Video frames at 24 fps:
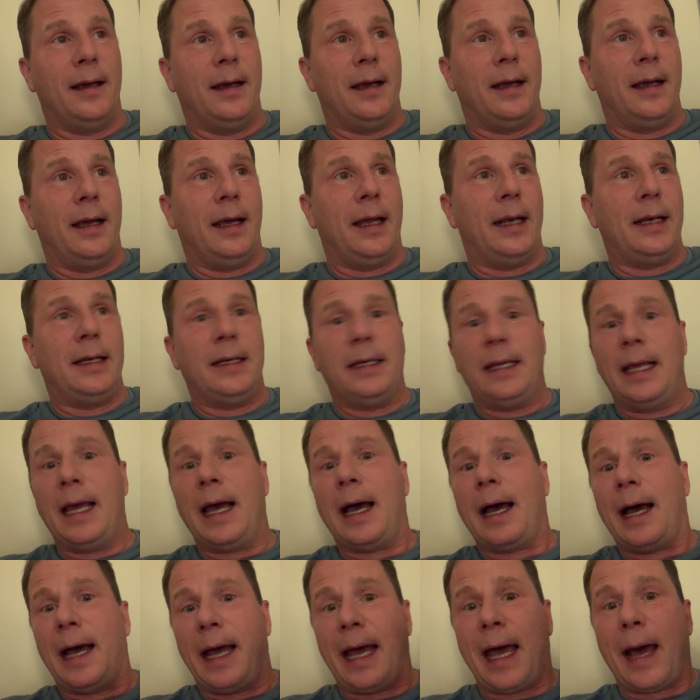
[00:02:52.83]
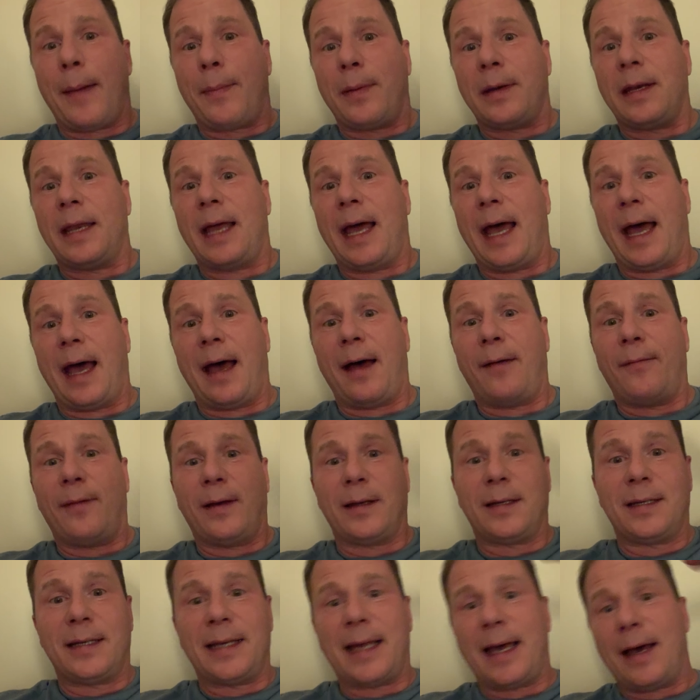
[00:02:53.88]
And yeah, I happen to have a
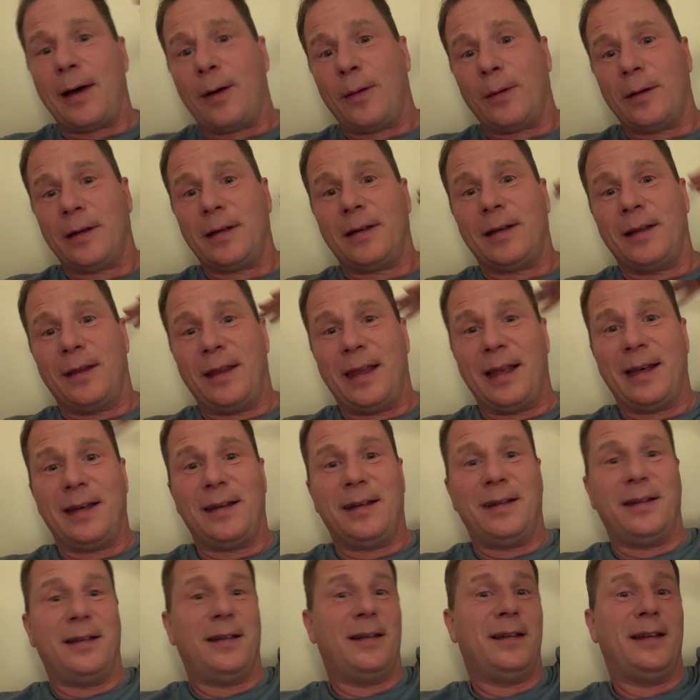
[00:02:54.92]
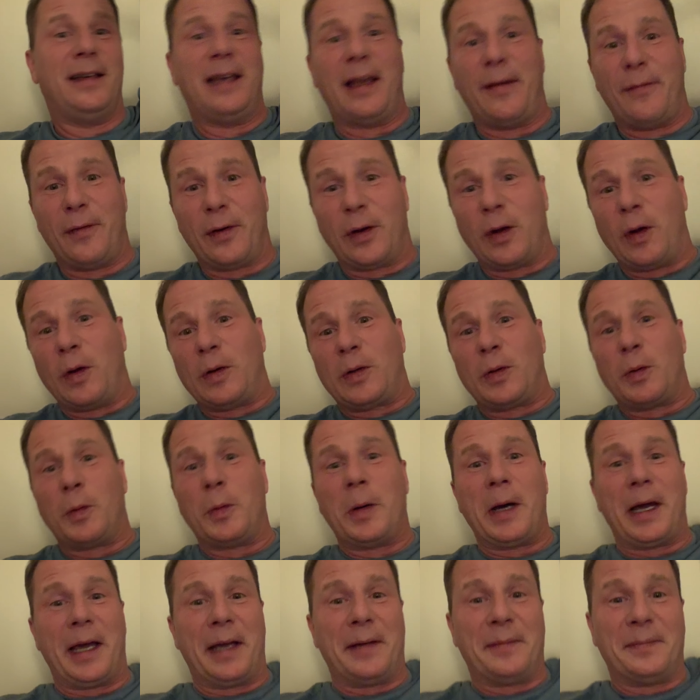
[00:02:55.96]
sound that never goes
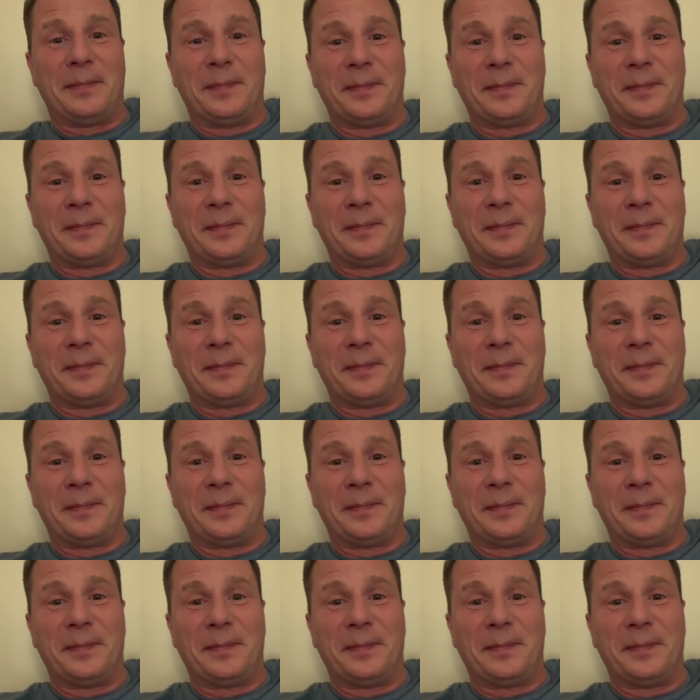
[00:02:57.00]
away.